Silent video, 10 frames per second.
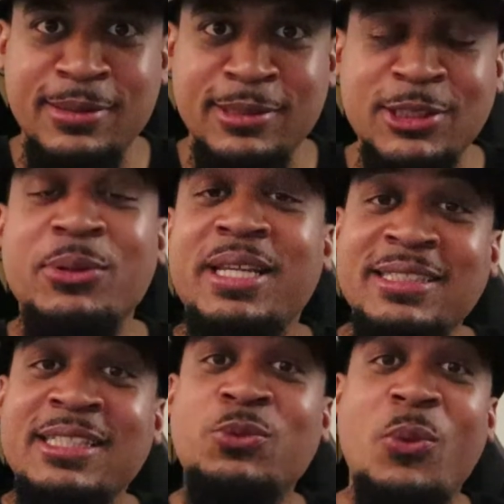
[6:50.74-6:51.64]
So
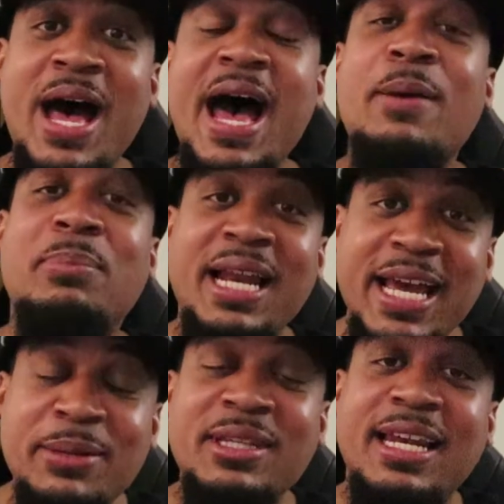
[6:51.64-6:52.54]
this is why I
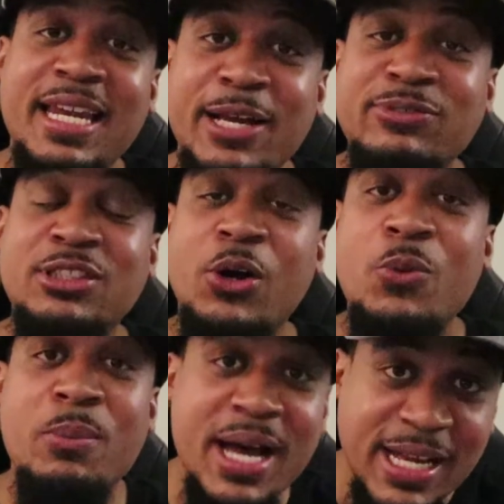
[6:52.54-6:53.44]
blame the left
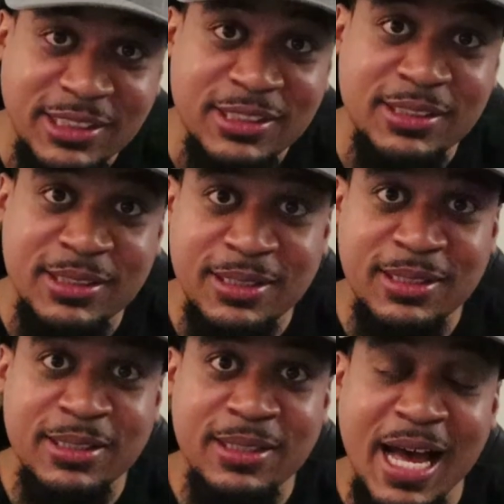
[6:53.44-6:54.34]
so much.
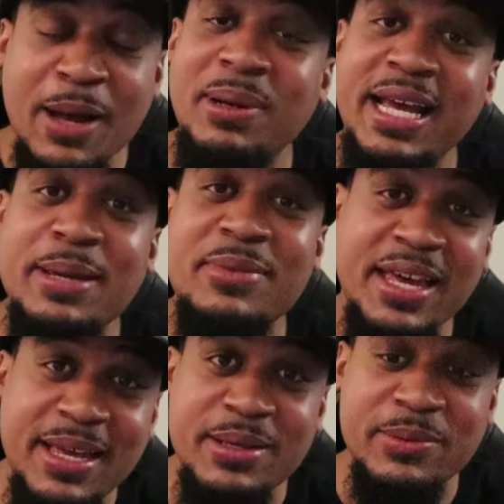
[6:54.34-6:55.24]
I blame
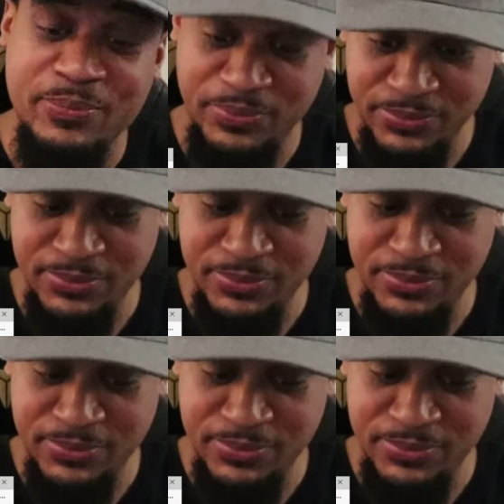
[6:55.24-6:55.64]
them.